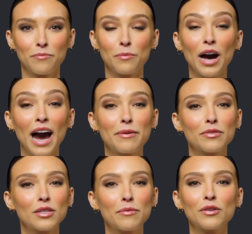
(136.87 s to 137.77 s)
Perhaps
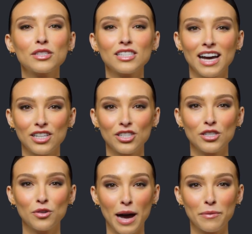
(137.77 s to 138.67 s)
the most
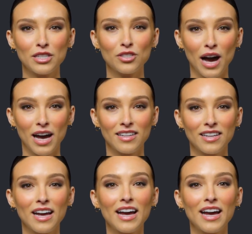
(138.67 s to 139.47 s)
attention-grabbing trend